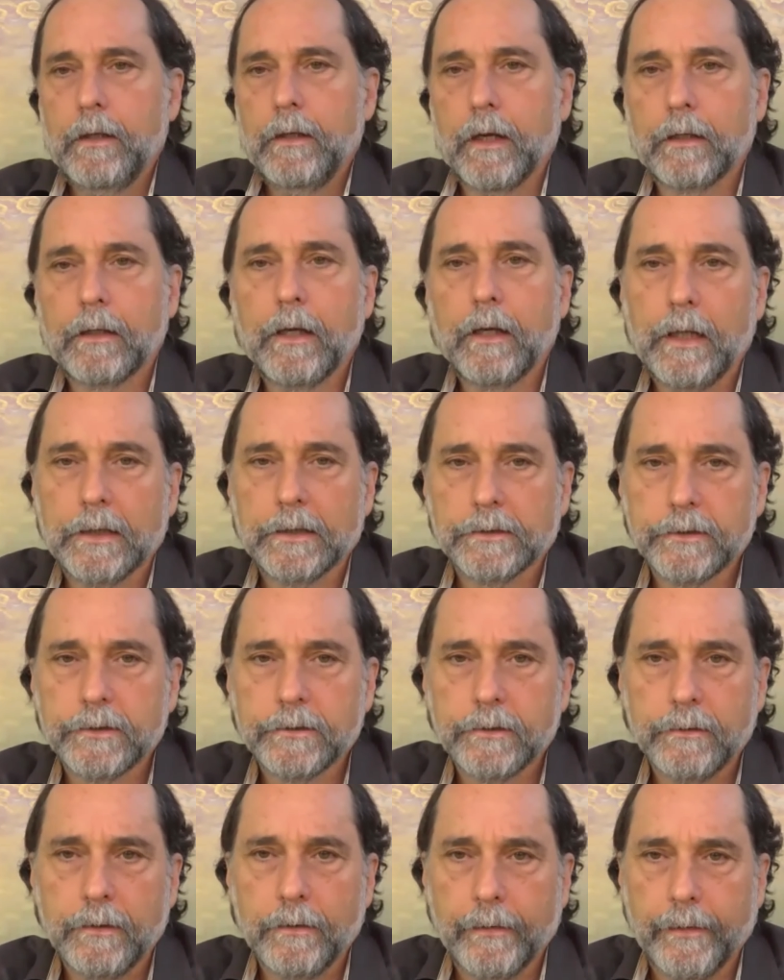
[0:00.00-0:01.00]

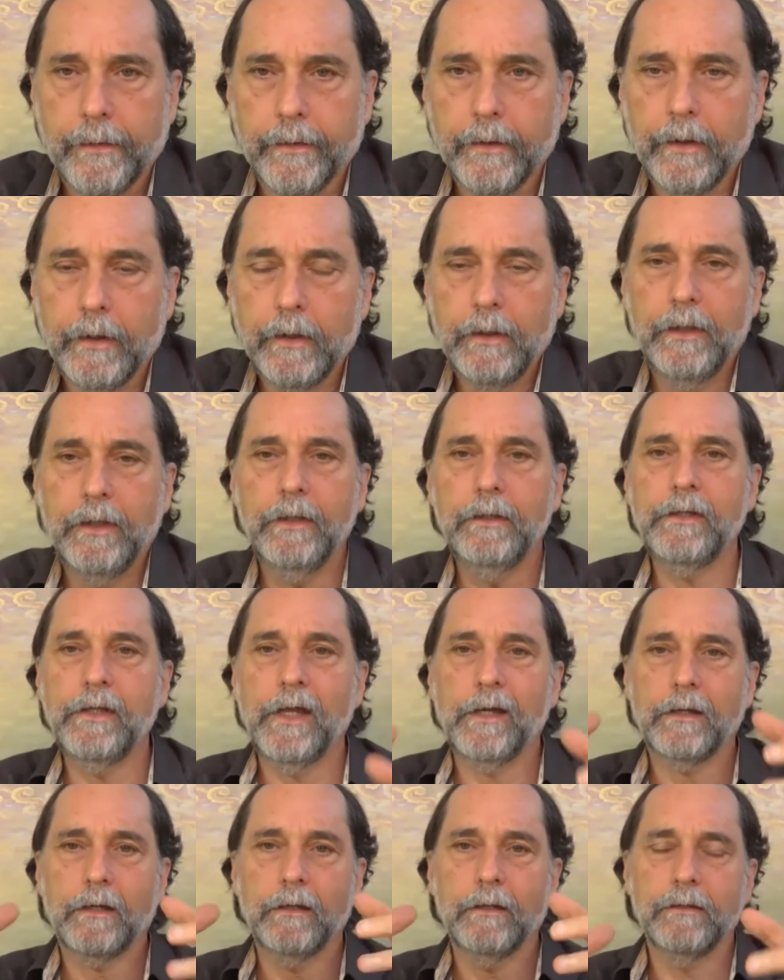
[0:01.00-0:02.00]
akash, okay? And in
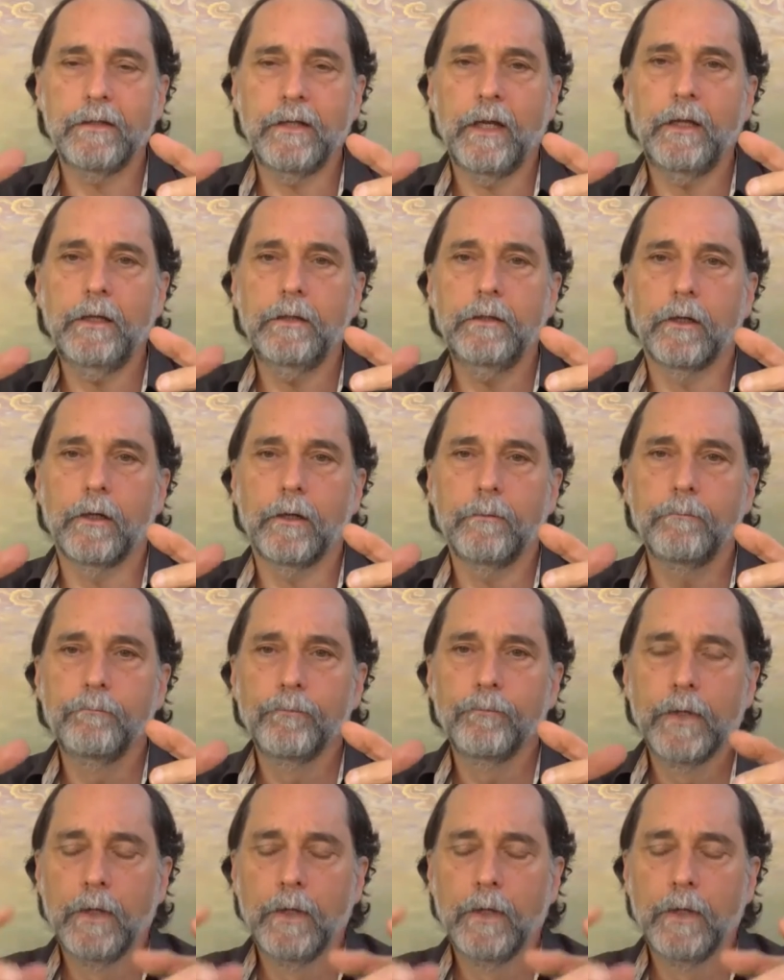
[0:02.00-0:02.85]
that container,